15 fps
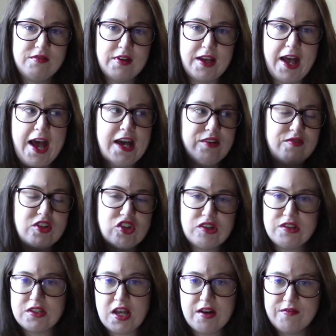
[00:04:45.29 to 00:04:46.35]
had
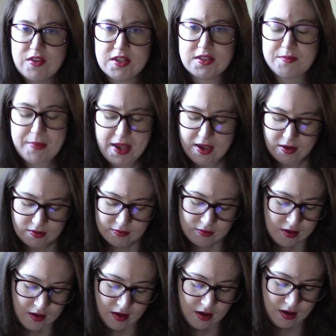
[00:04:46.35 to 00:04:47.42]
visions of this man,
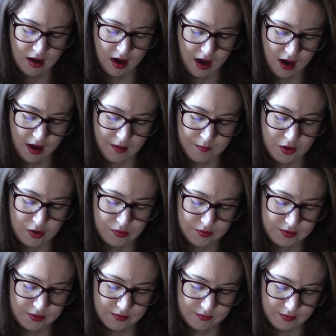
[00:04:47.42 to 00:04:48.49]
um,
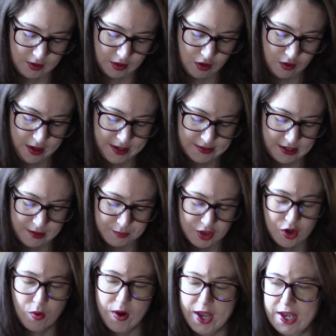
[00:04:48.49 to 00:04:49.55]
who's his name's
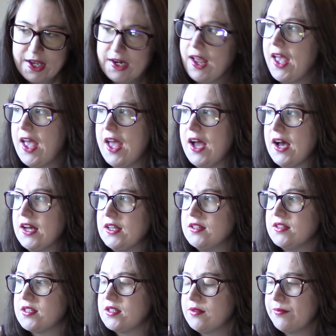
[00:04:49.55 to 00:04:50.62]
Quaid,
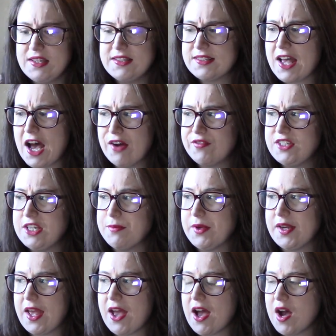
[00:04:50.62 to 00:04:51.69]
and he's half
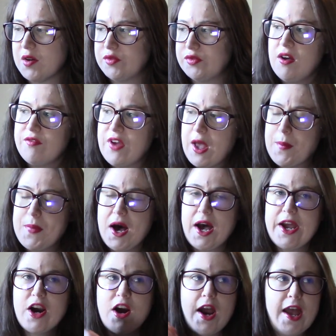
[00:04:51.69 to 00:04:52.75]
demon, half
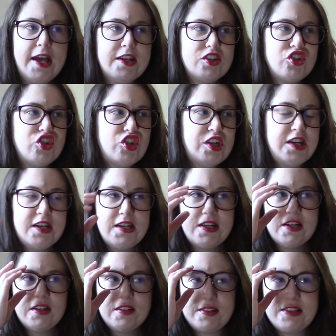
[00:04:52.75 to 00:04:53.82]
vampire, and
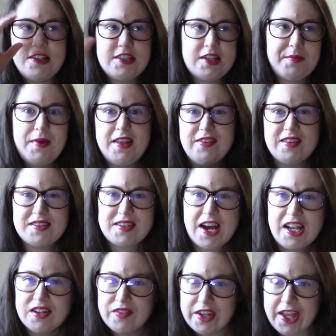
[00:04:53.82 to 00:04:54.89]
she sees him in this
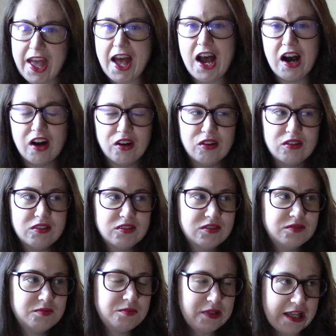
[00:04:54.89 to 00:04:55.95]
kind of like hell
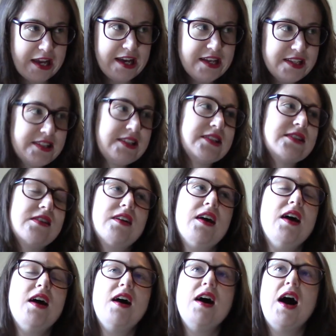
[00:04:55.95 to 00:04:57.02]
place
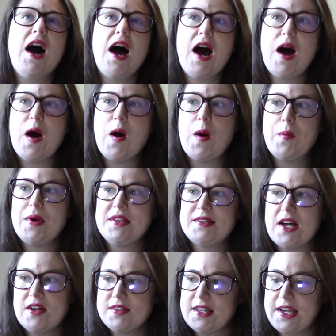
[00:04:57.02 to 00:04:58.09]
um, it
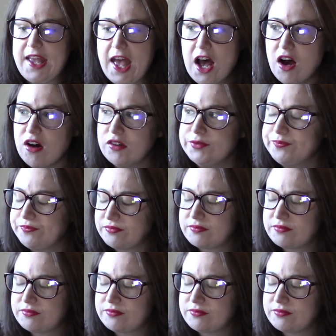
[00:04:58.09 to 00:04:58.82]
sounds like hell.